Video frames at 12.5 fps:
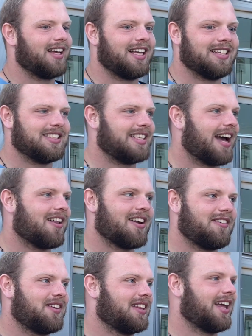he's yelling
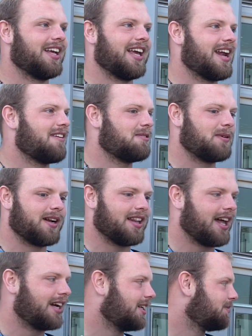everything, getting everybody
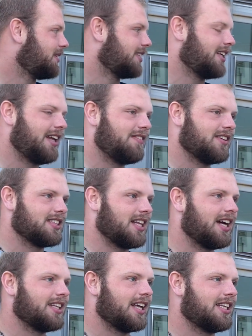lined up on the defensive
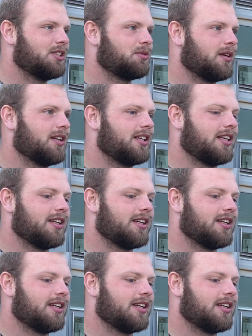line, like he's really